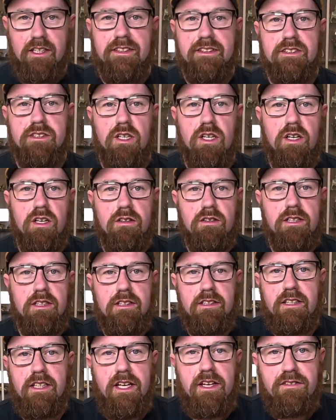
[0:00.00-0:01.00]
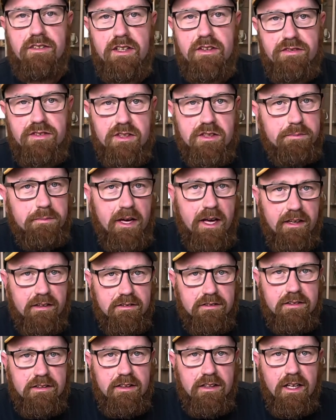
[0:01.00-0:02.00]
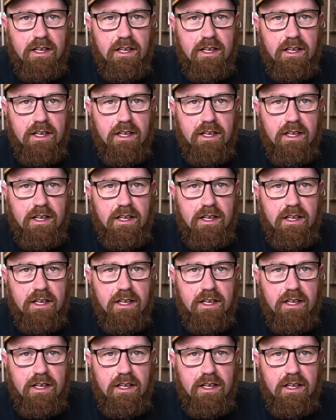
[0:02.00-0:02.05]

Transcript: so even if you spend